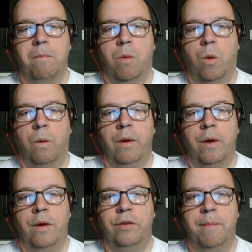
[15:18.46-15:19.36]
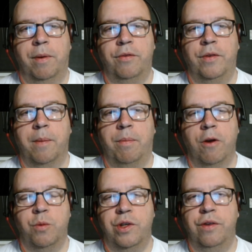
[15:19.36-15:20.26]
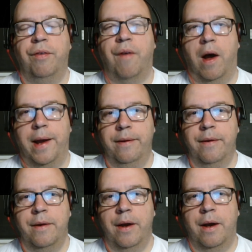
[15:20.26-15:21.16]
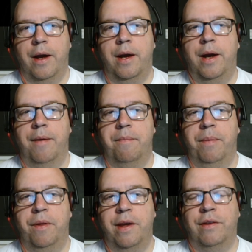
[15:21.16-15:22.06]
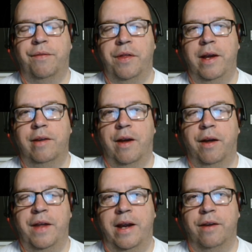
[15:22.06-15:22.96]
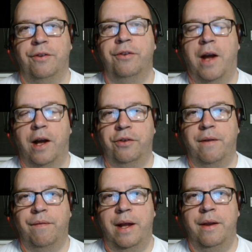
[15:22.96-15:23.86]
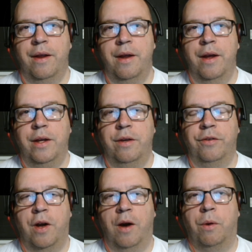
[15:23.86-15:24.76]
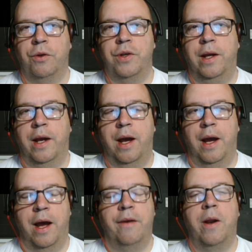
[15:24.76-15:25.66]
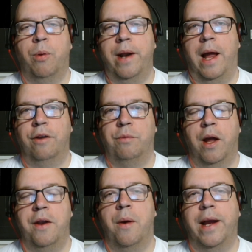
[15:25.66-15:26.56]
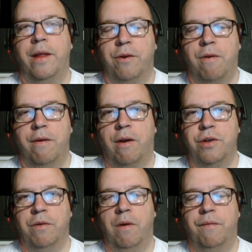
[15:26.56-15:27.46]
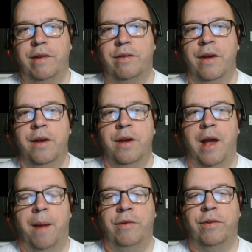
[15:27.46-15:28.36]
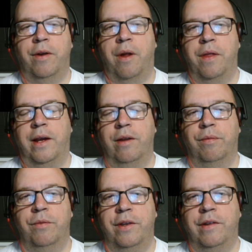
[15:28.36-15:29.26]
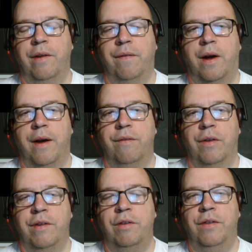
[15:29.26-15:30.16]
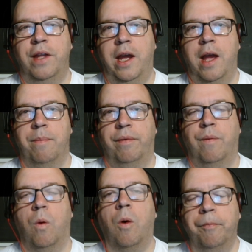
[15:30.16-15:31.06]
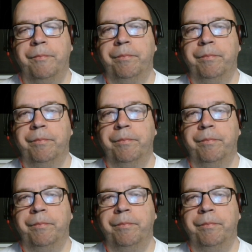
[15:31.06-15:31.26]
more simplistic approach, which is fine. But these are the things I think as a Star Trek fan, you start watching. And I've got to point out as well, I know I get the chronology wrong. This episode, I think, is from 65. So this is the year before